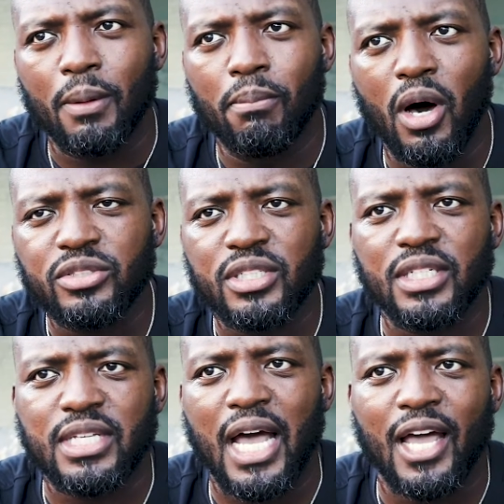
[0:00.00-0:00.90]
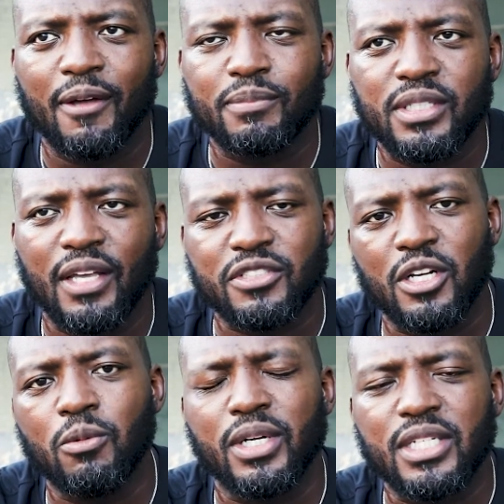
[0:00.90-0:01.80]
most of the time, if
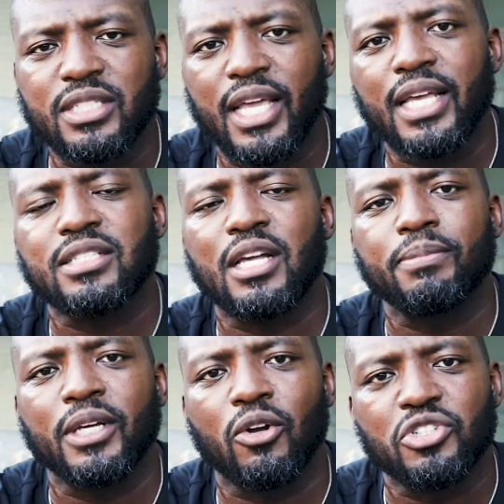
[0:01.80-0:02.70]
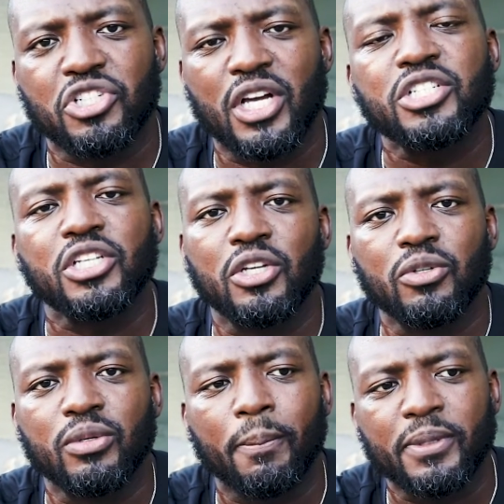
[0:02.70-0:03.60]
someone is saying something or judging you
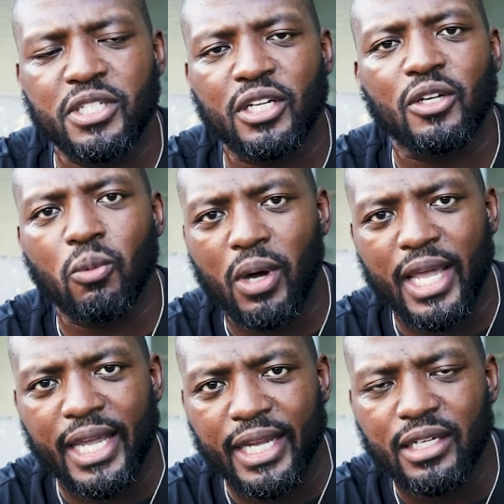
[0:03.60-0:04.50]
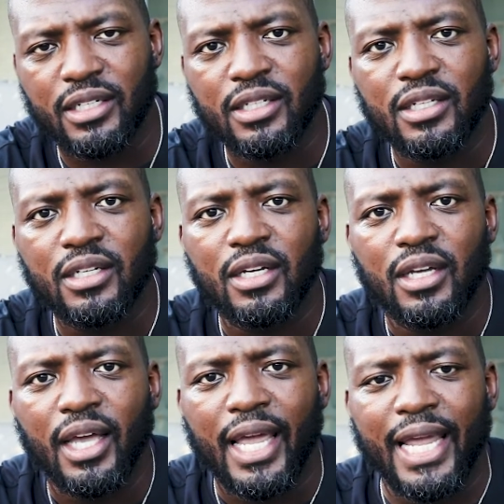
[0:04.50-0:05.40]
in a particular way,
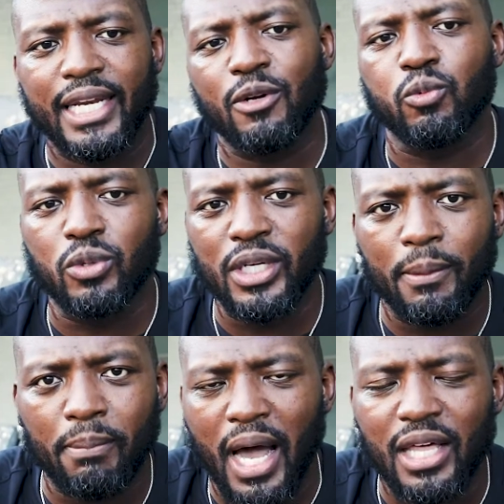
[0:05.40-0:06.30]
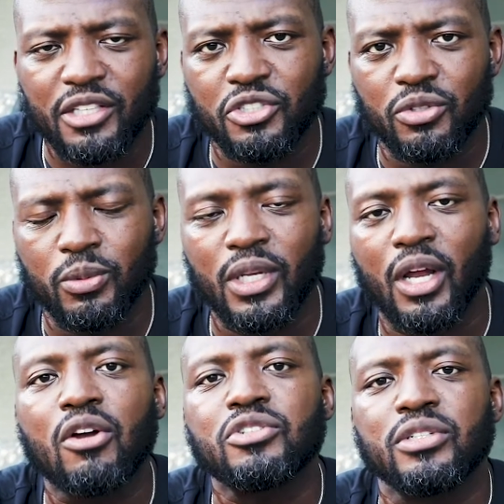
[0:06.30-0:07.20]
and it really bothers you, it really
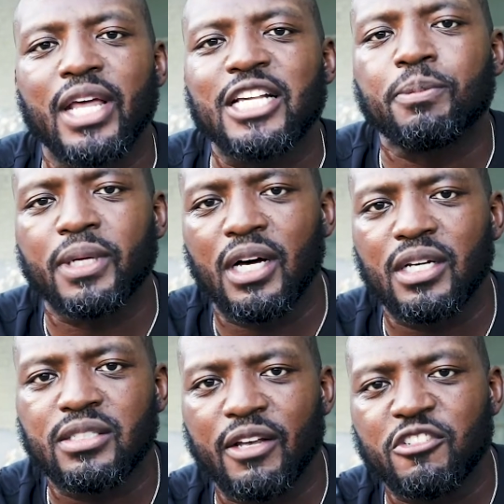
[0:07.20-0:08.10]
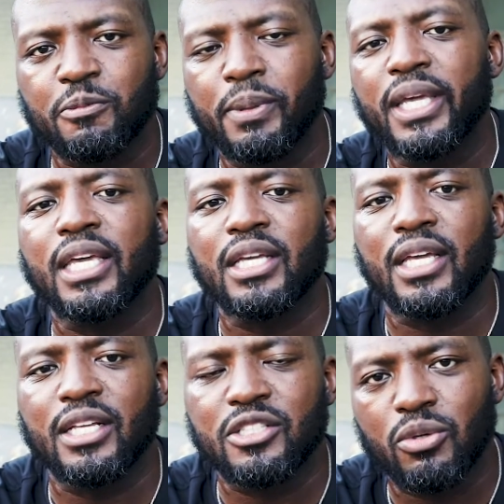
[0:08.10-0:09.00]
hurts you, that's because they're speaking
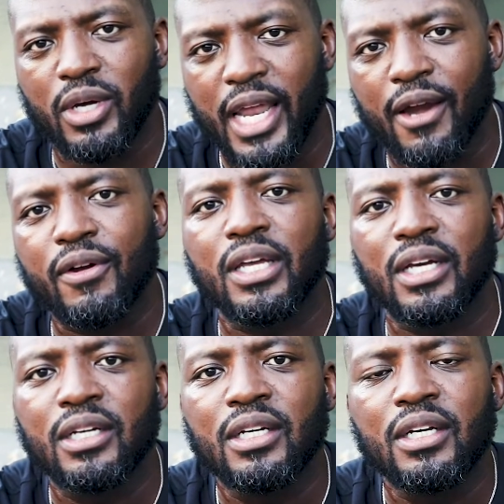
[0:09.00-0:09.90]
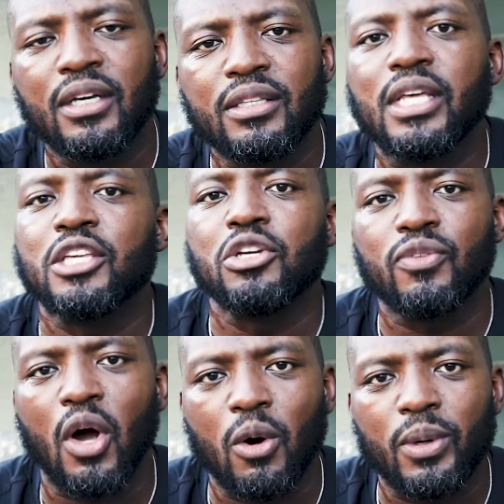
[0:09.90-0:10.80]
to an area that
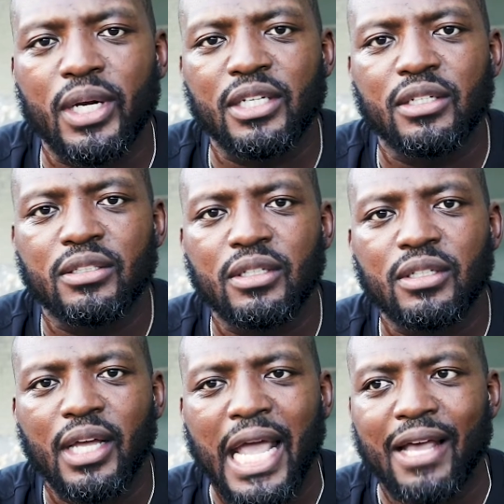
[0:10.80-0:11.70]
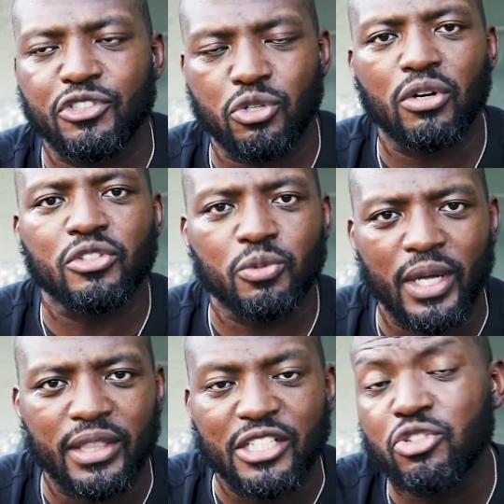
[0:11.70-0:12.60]
you've already have struggles
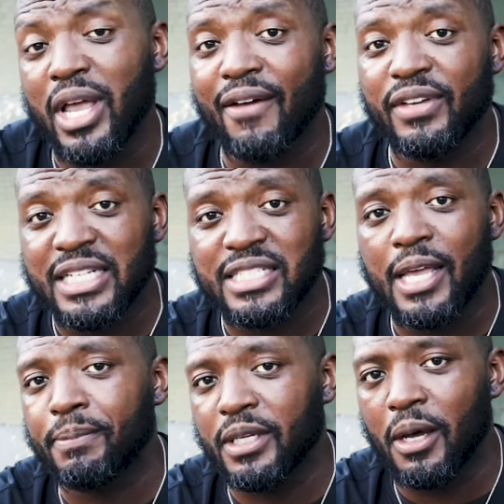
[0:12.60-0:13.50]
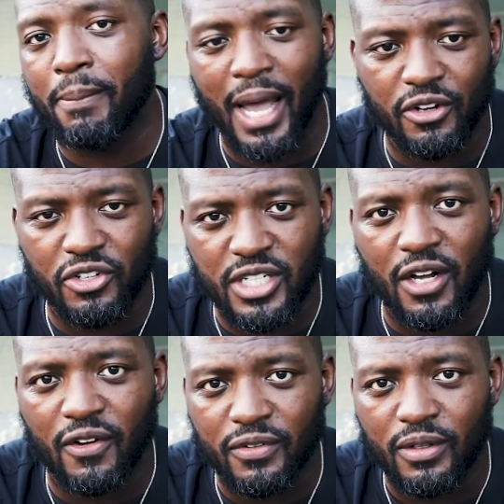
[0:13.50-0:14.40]
with, that you haven't accepted about yourself.